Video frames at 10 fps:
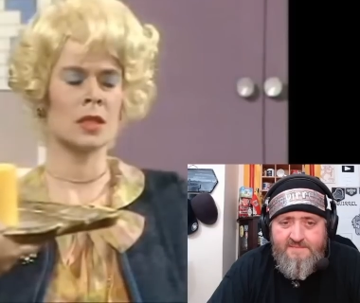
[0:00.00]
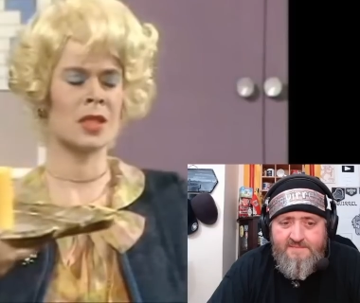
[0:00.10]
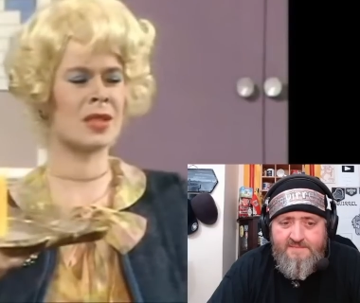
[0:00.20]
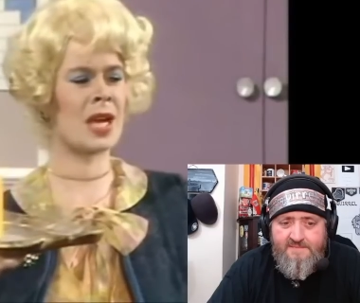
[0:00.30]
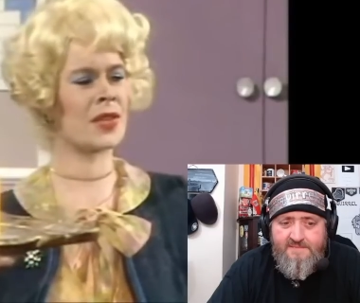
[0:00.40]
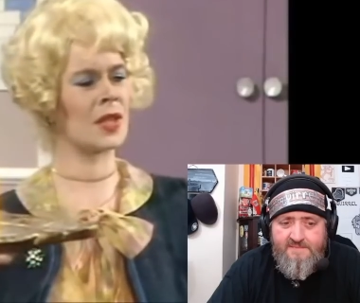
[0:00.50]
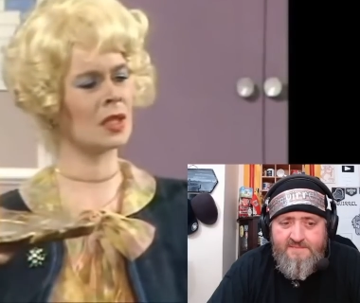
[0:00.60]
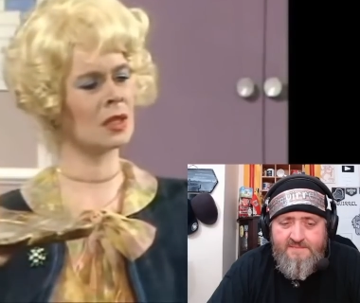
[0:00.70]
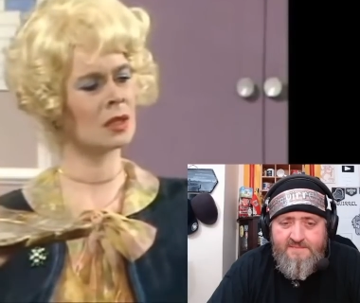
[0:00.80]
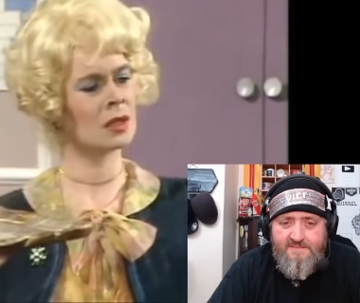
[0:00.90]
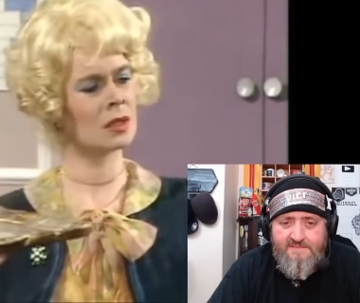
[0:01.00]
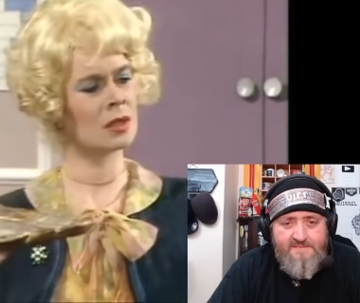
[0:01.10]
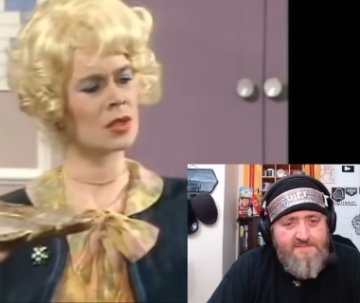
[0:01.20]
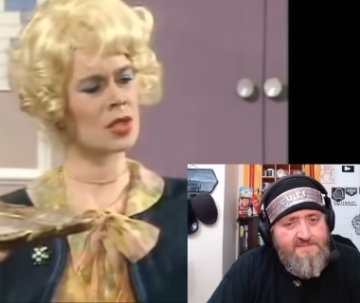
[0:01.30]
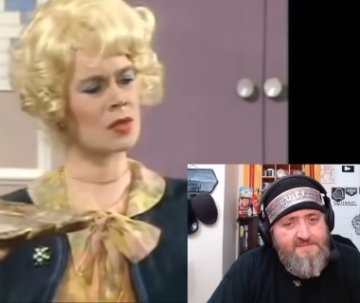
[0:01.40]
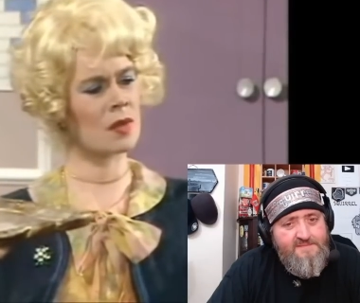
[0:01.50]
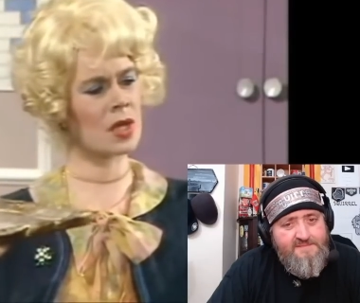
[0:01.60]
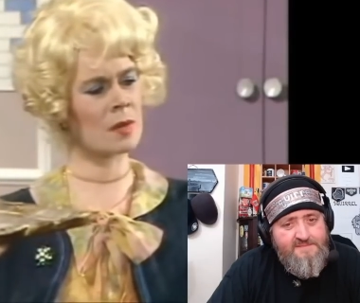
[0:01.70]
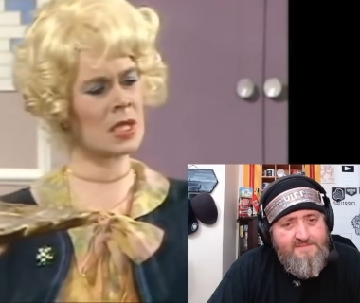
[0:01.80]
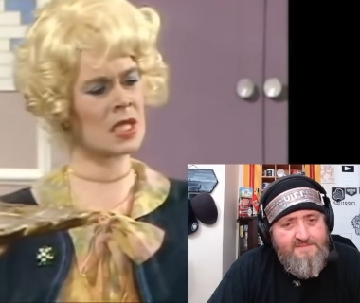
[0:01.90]
Speaker 1: Oh, nothing. Just a
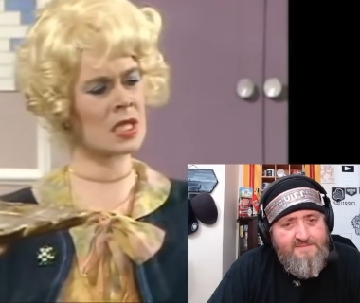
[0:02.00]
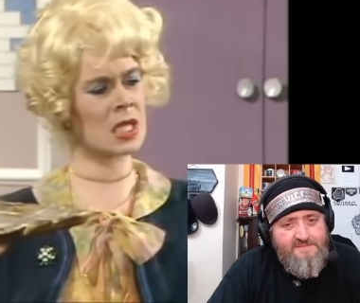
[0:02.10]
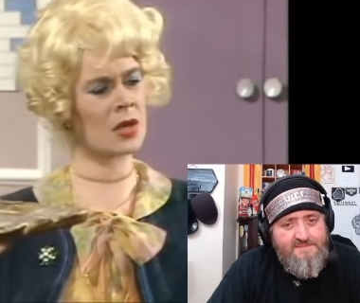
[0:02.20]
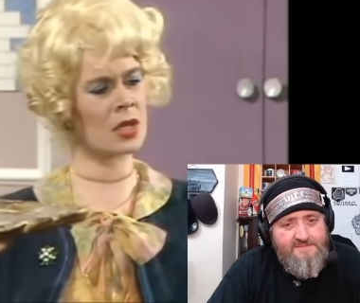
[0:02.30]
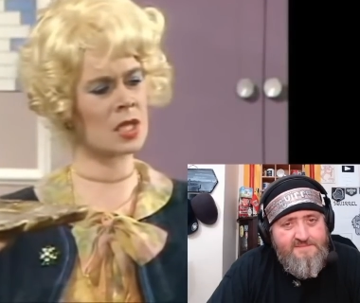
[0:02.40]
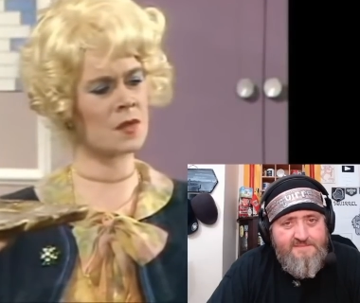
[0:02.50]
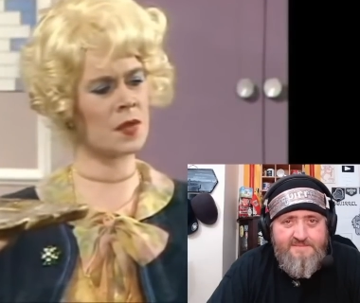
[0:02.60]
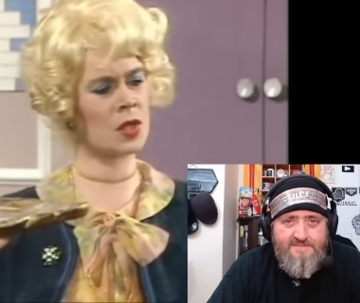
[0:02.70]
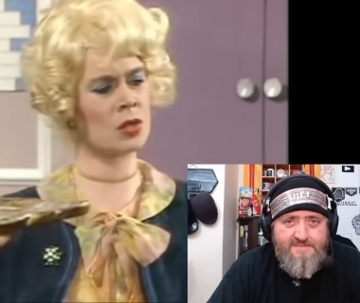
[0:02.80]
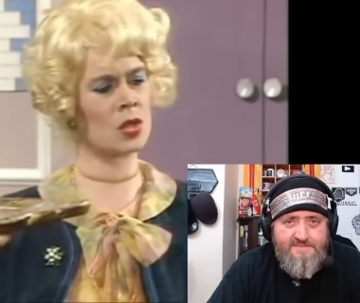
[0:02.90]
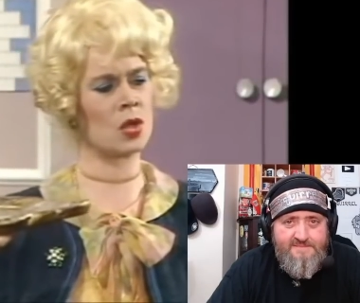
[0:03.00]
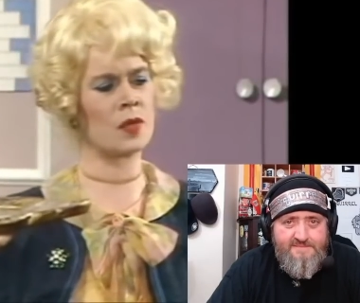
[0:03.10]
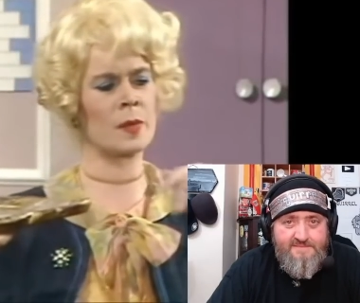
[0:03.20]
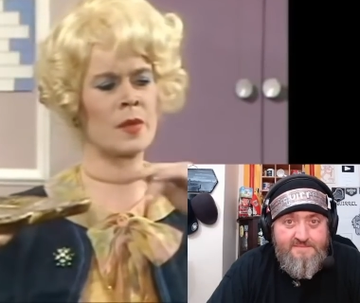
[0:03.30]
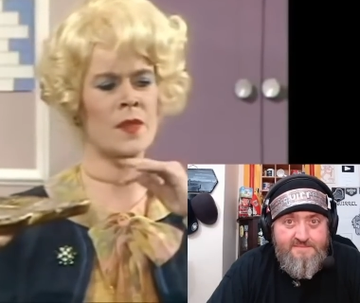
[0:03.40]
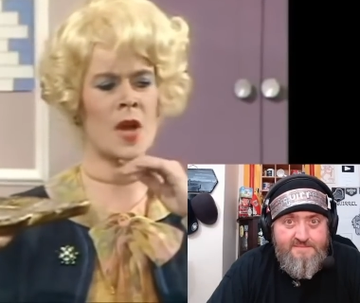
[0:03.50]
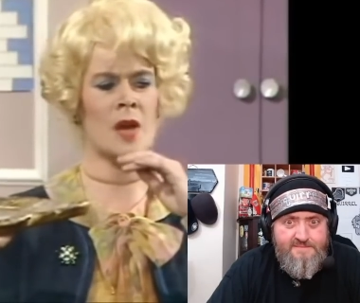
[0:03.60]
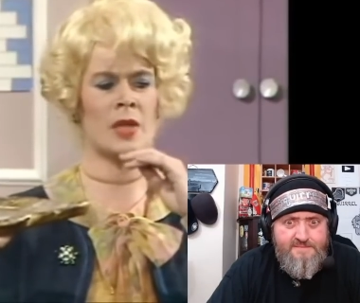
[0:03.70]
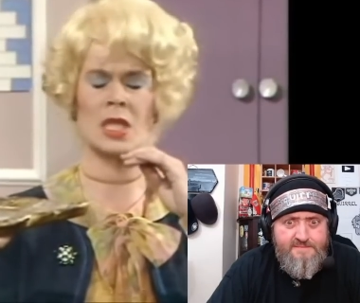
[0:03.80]
rather mysterious phone call from the Far